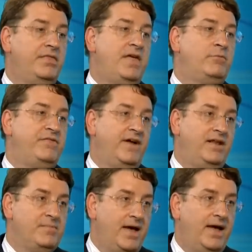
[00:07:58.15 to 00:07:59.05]
then with
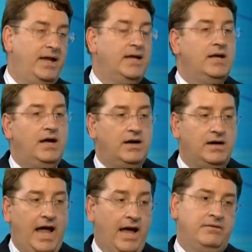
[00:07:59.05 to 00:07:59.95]
Fannie Mae,
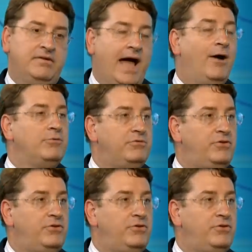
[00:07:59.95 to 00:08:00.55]
and now